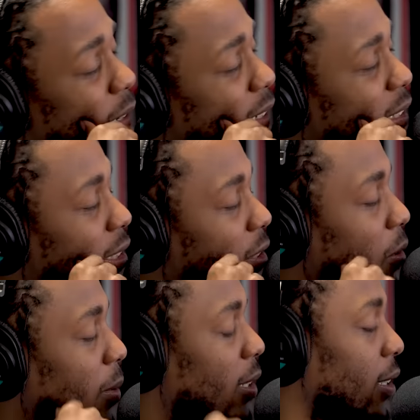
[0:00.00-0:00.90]
really just
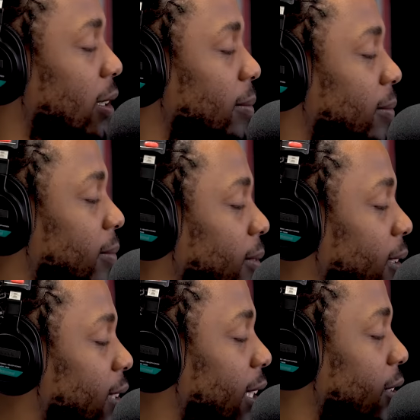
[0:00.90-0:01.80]
told me to
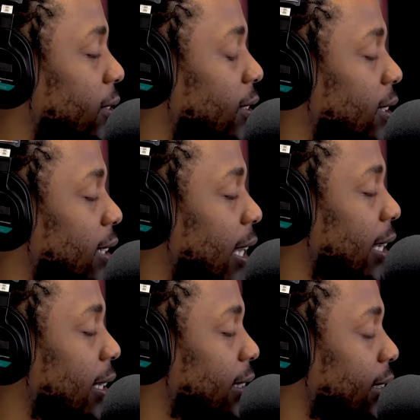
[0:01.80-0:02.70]
continue to
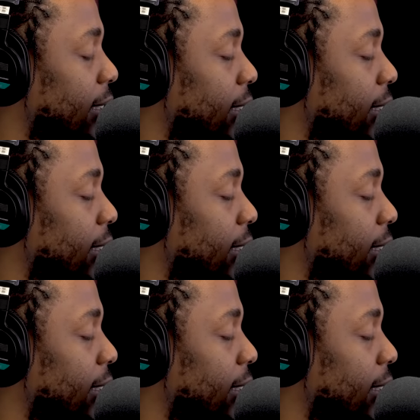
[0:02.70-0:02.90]
stay